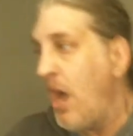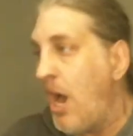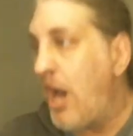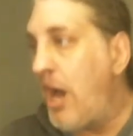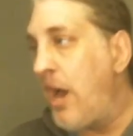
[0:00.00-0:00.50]

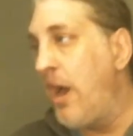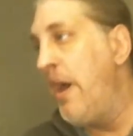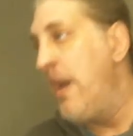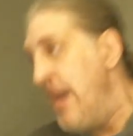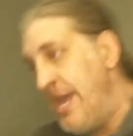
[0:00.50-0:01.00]

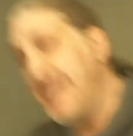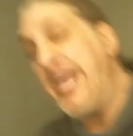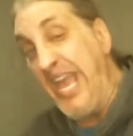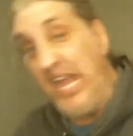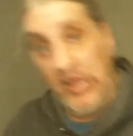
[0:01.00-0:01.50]
In
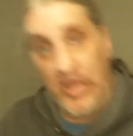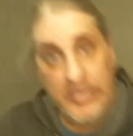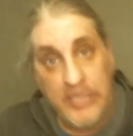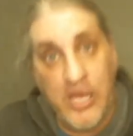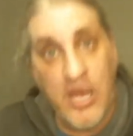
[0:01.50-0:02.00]

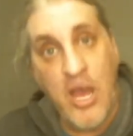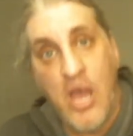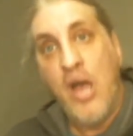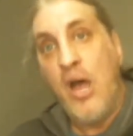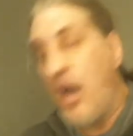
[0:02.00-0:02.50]
England,
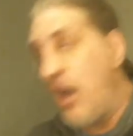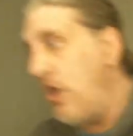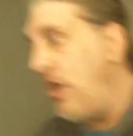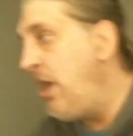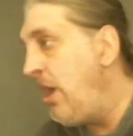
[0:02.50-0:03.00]

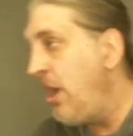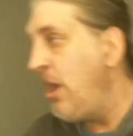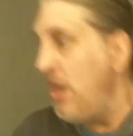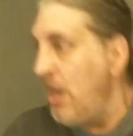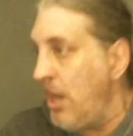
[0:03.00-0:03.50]

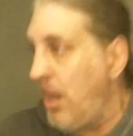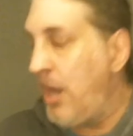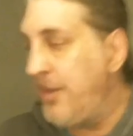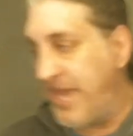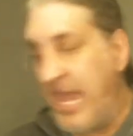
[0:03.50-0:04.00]

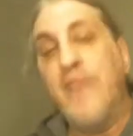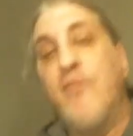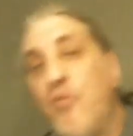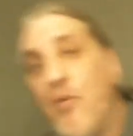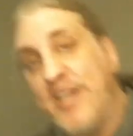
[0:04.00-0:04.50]
the Kingdom
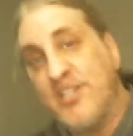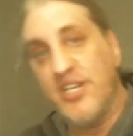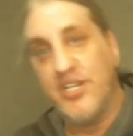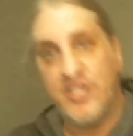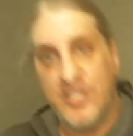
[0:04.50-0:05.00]
of
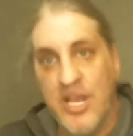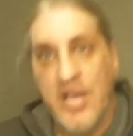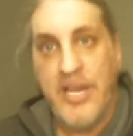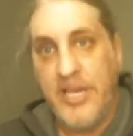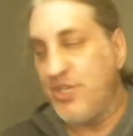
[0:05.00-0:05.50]
Wessex
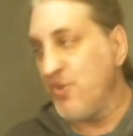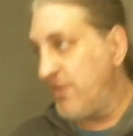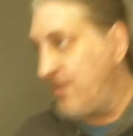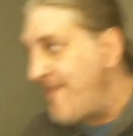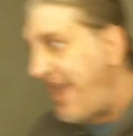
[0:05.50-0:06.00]
is sort
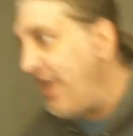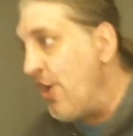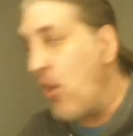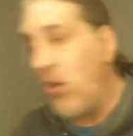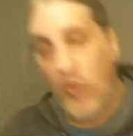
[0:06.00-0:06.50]
of the main
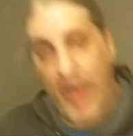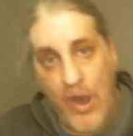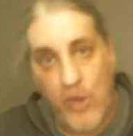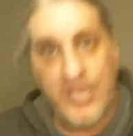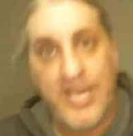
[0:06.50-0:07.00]

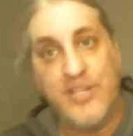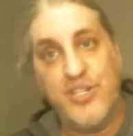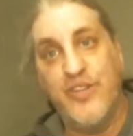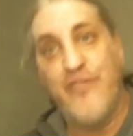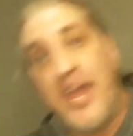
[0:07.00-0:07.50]
holdout against
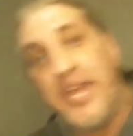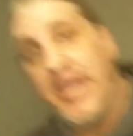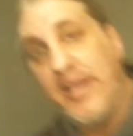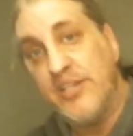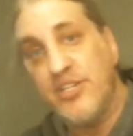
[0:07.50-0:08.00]
the
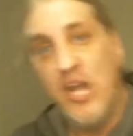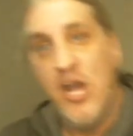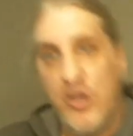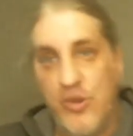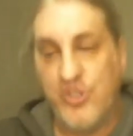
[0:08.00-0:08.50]
Vikings,
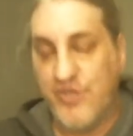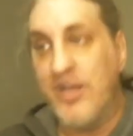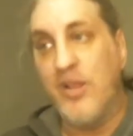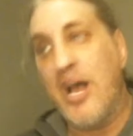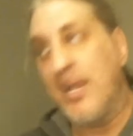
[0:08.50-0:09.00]
who spent
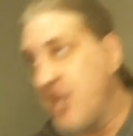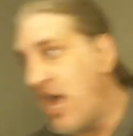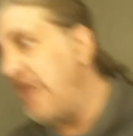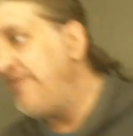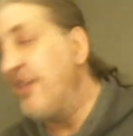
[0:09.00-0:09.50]
a lot of
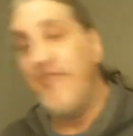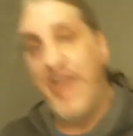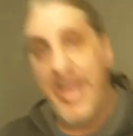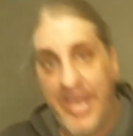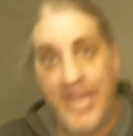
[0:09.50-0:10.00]
time
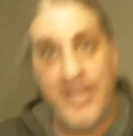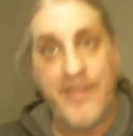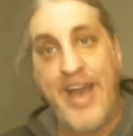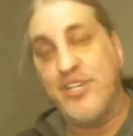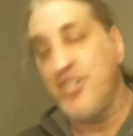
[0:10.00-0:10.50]
invading and have
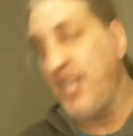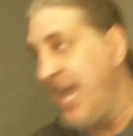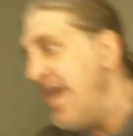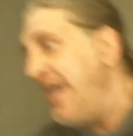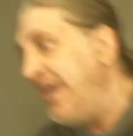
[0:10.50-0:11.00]
actually
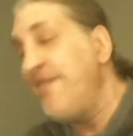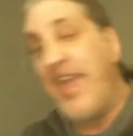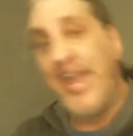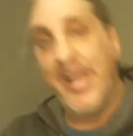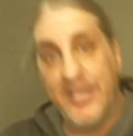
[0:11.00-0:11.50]

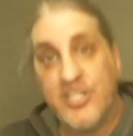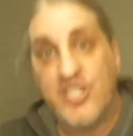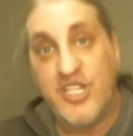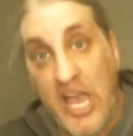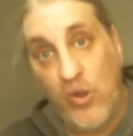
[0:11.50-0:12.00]
invaded and
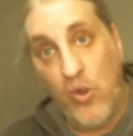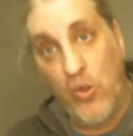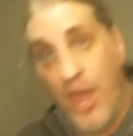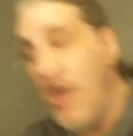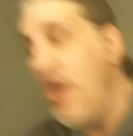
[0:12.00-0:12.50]

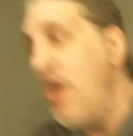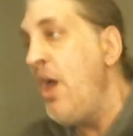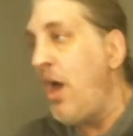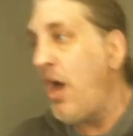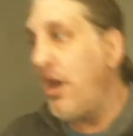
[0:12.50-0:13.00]
settled
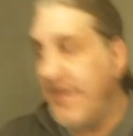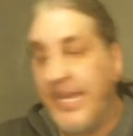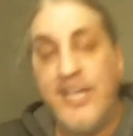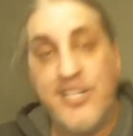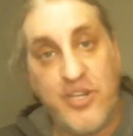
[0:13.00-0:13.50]
the
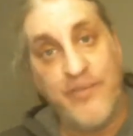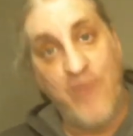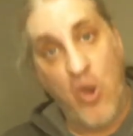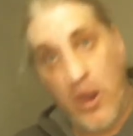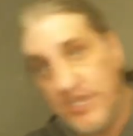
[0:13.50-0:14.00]
eastern
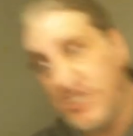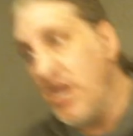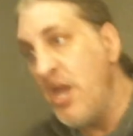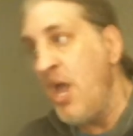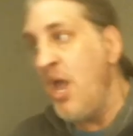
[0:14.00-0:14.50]
part
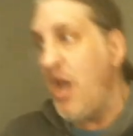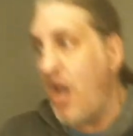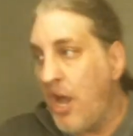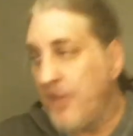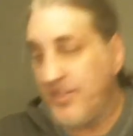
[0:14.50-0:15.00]
the